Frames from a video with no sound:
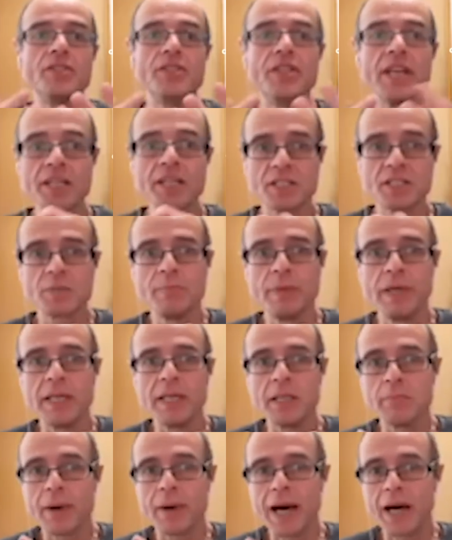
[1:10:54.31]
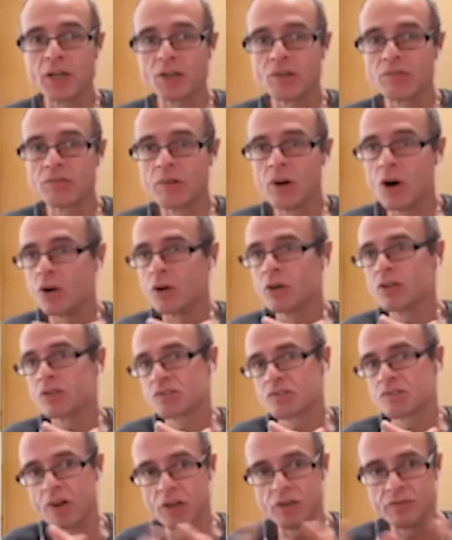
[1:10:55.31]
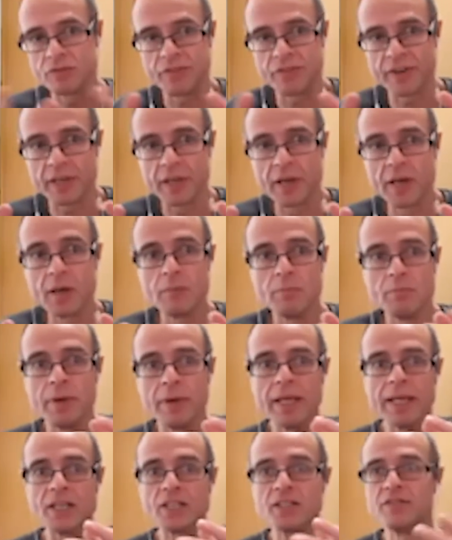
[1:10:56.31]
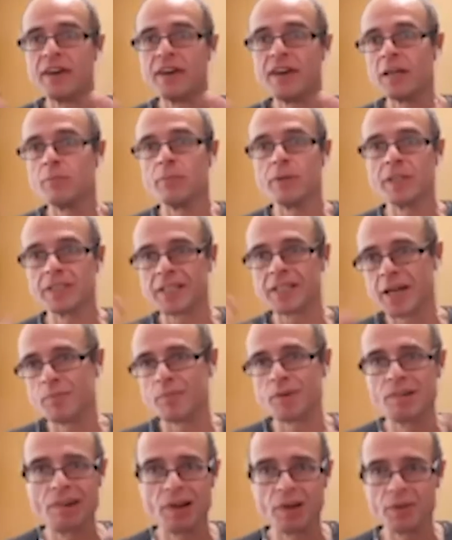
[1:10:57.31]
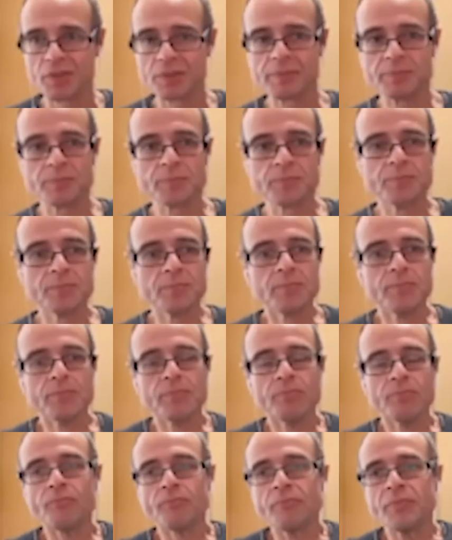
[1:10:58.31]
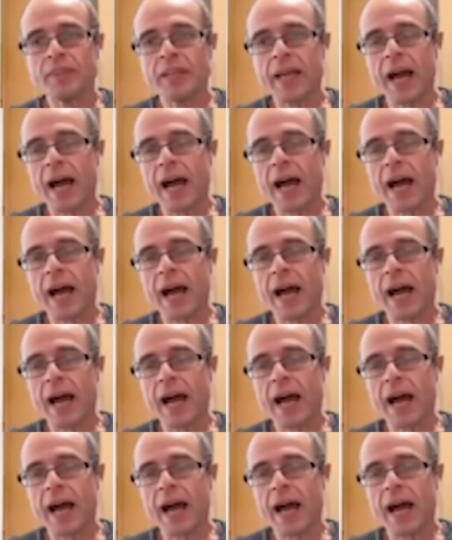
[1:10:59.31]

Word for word: dis meaning bad or wrong, trophy meaning development come growth. Yep.